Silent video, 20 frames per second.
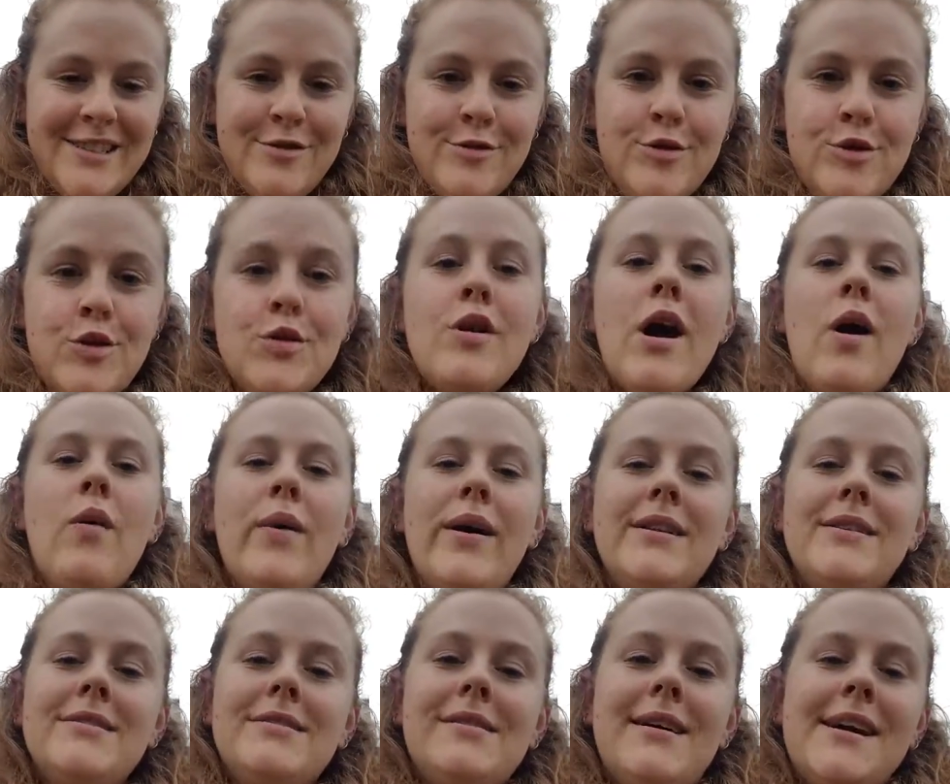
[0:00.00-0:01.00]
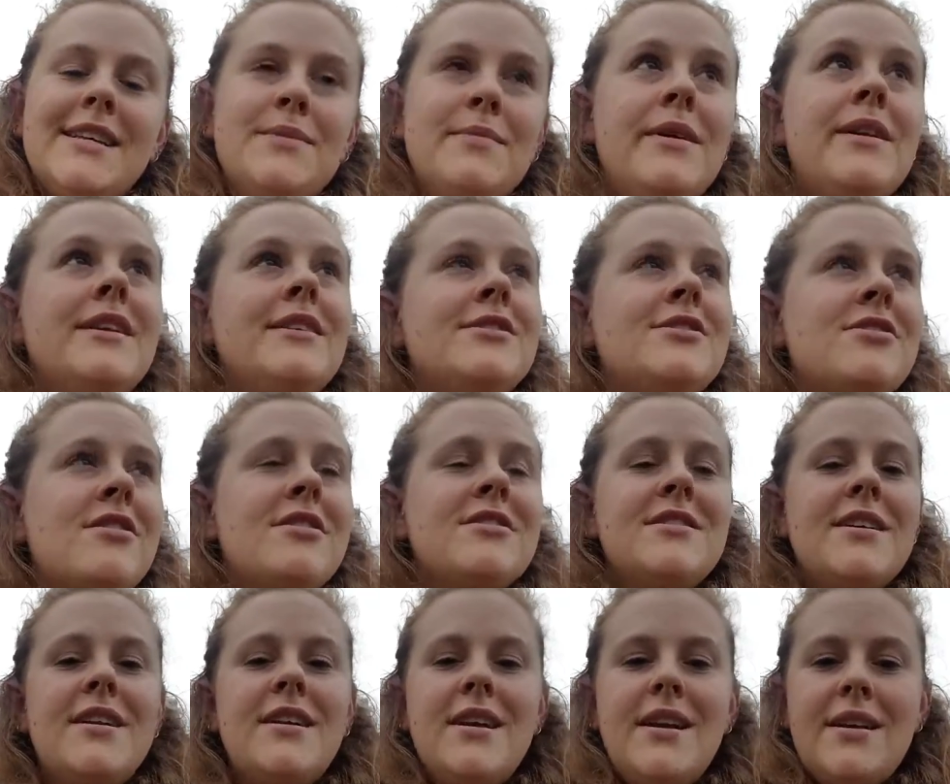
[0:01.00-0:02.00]
do not wait to the last minute. Start
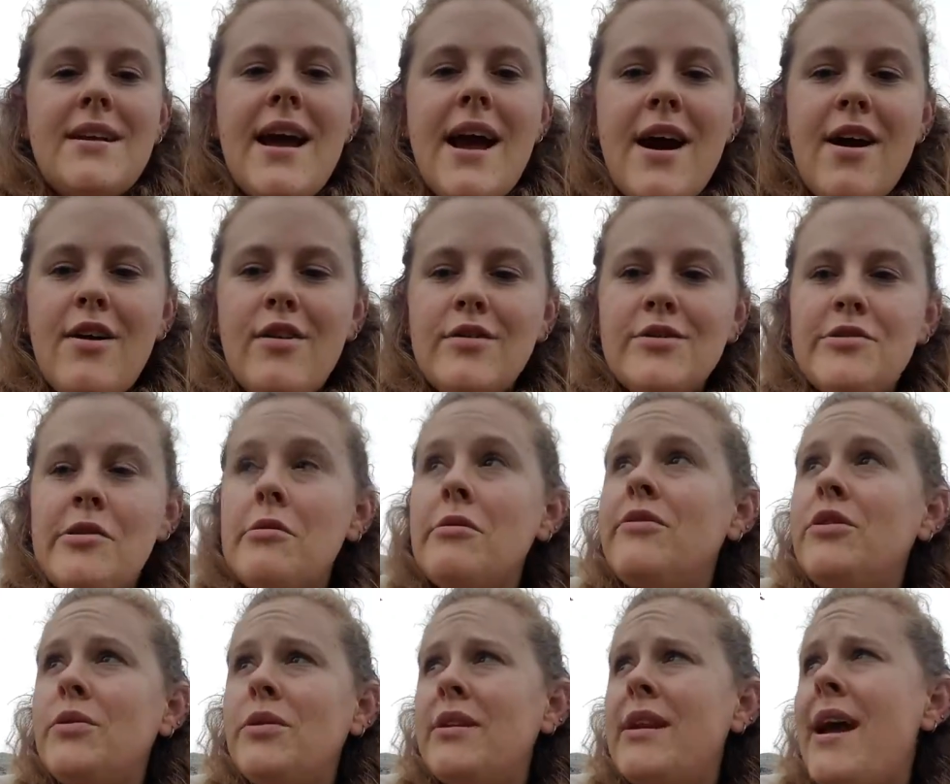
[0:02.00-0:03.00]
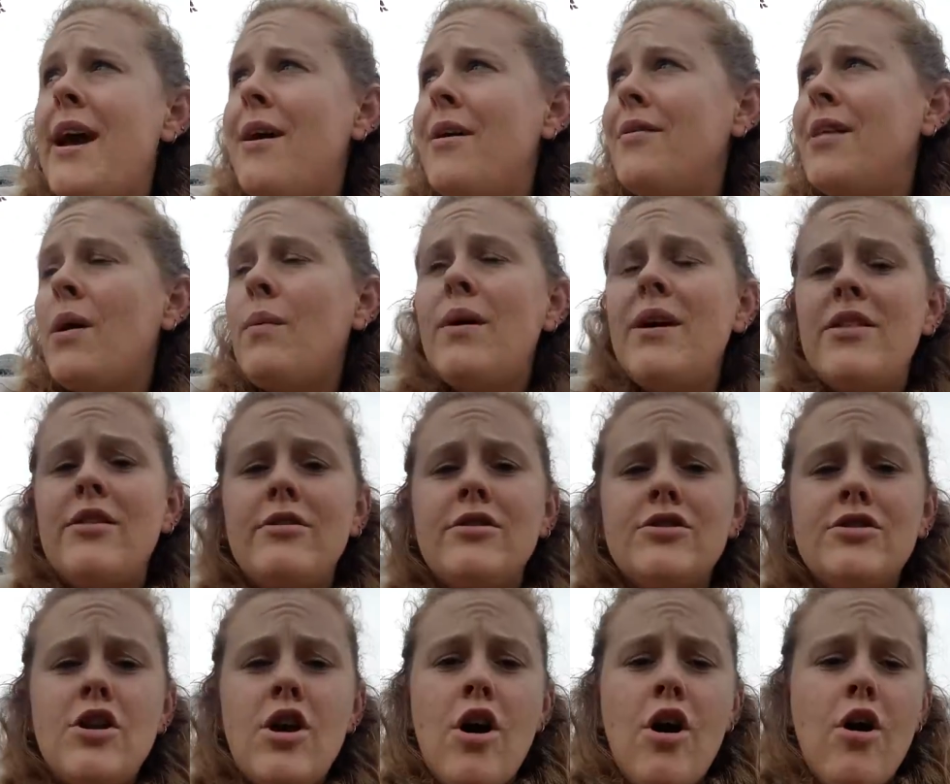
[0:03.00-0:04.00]
studying now, start reviewing now. That way there's
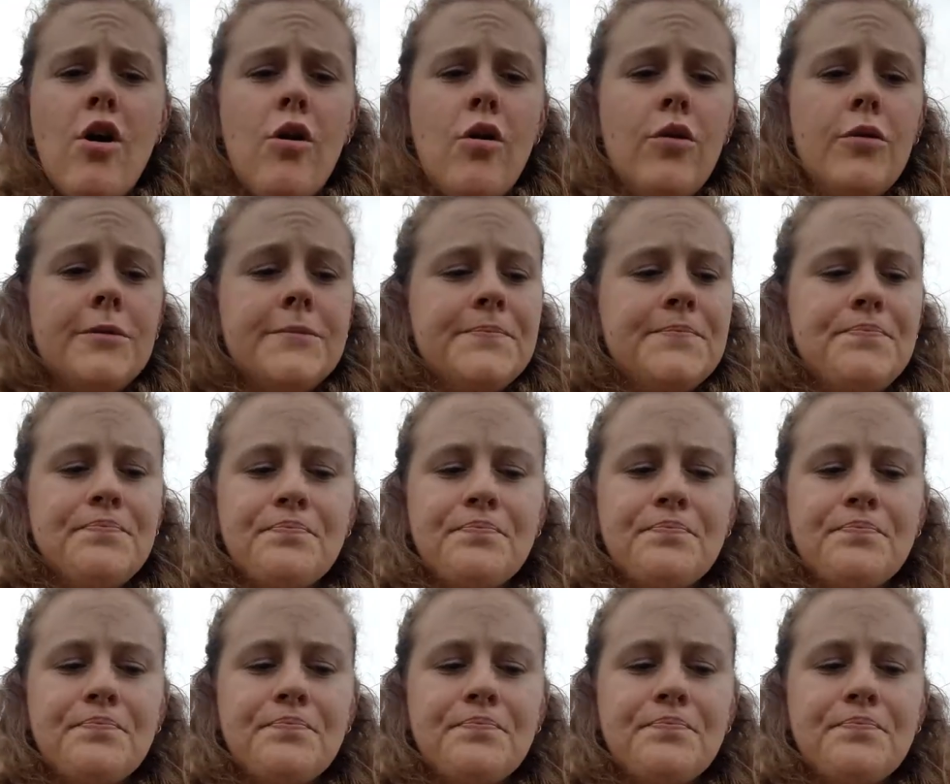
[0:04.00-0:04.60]
no